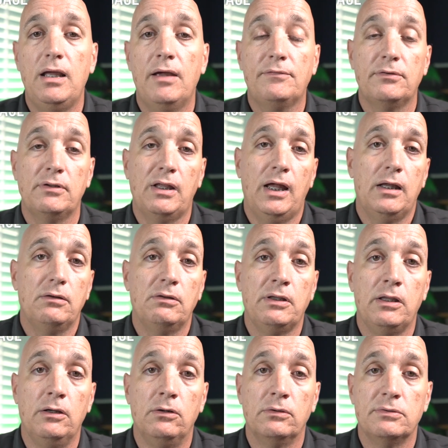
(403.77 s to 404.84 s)
after that,
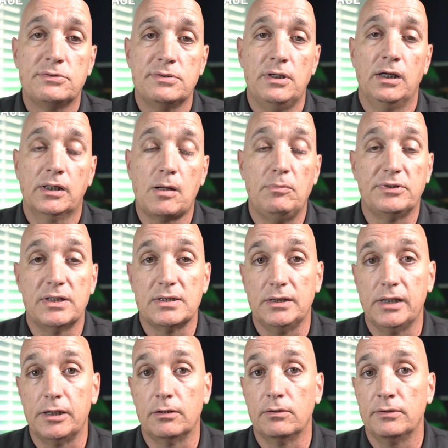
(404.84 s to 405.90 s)
a couple days
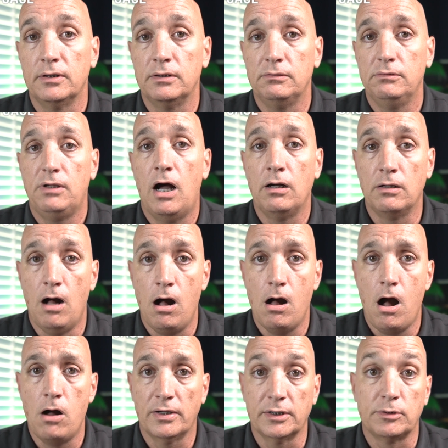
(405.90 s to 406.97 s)
later,
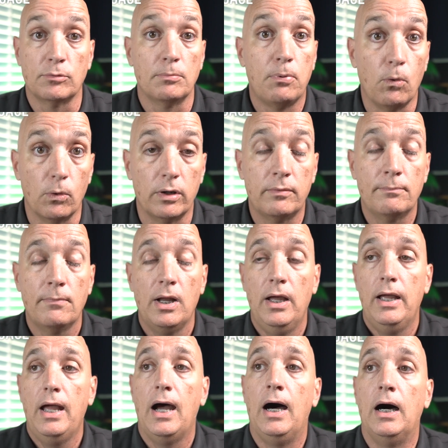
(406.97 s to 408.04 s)
I'll get the report.
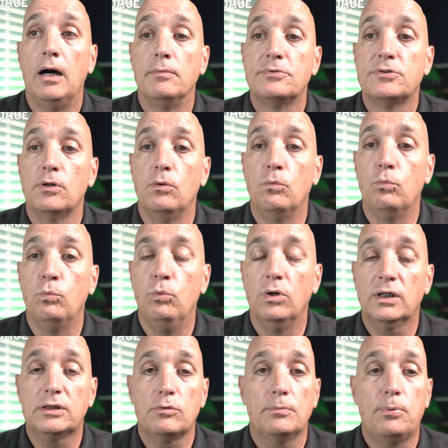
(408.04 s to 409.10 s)
So we'll
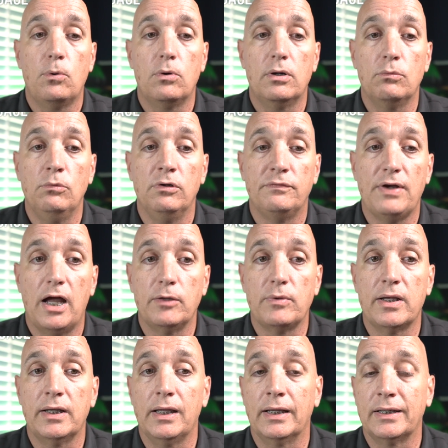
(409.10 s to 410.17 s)
get the report, we'll
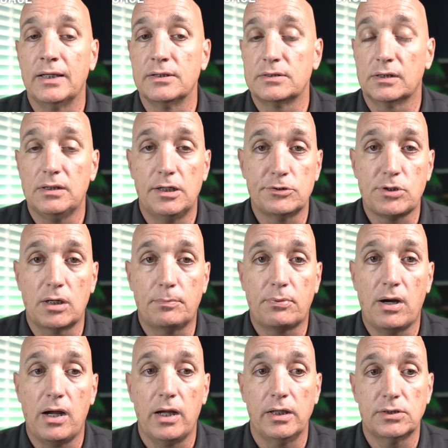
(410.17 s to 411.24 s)
evaluate it against the contract
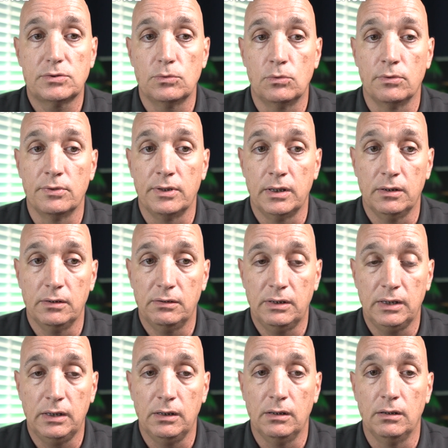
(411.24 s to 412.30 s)
price or the
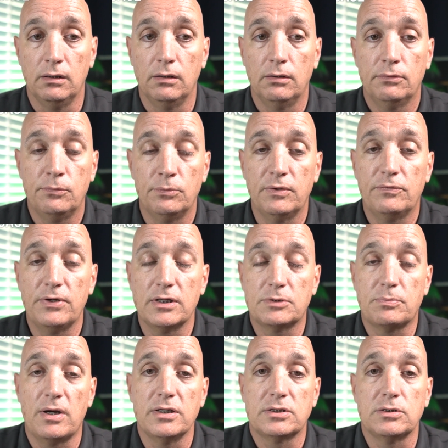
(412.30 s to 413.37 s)
refinance
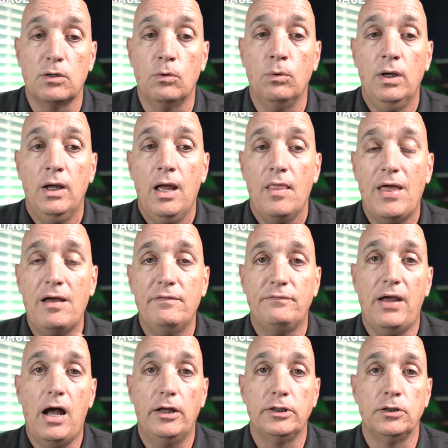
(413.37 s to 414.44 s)
price. So that
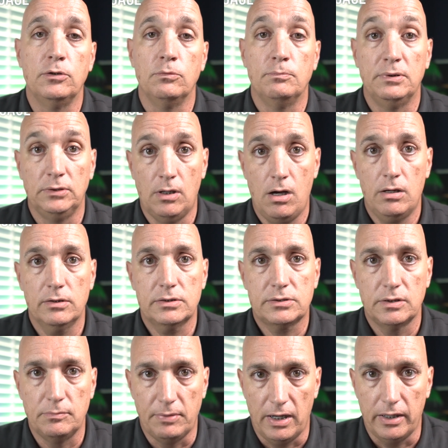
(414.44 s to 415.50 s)
value belongs
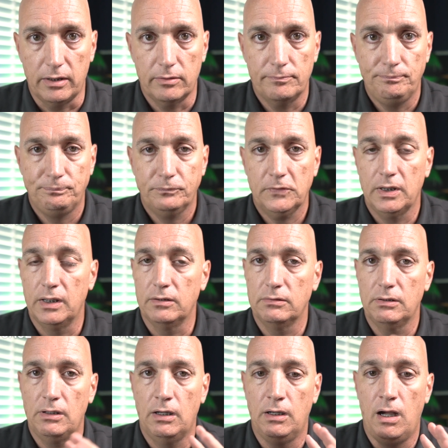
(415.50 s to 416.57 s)
to the buyer.
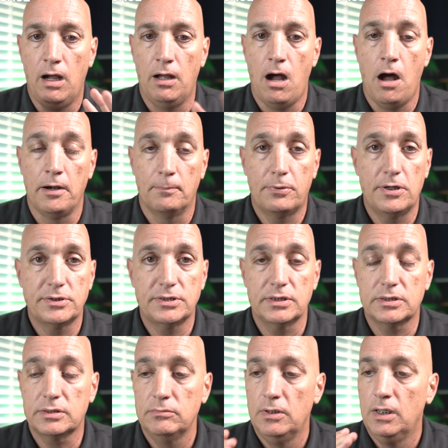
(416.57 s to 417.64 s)
Okay, on a
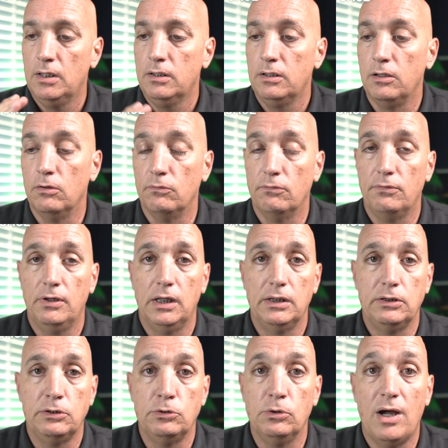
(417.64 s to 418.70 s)
purchase,
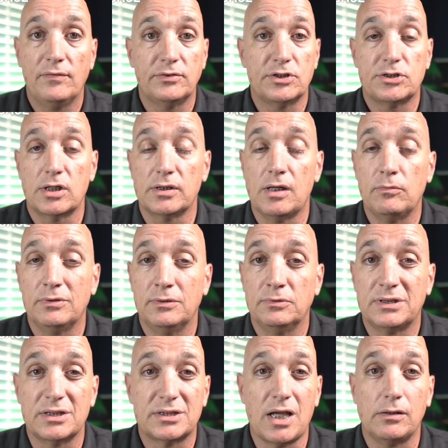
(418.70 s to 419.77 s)
you don't have to share that
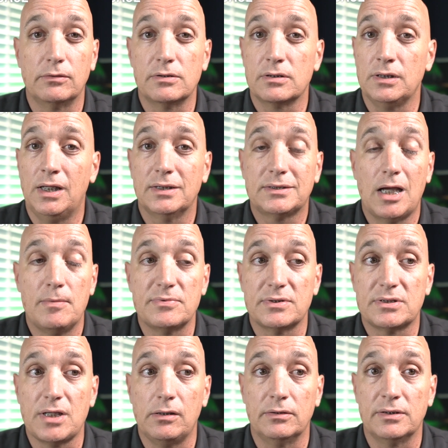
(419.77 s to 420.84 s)
with the seller. A lot of times the
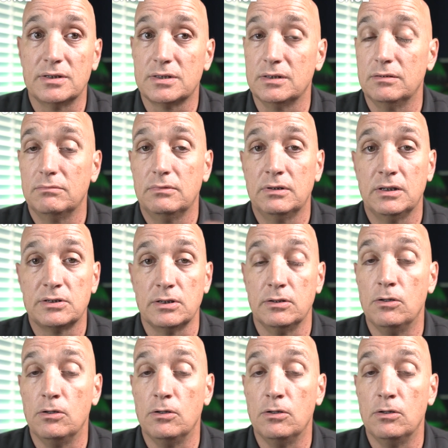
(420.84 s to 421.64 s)
seller doesn't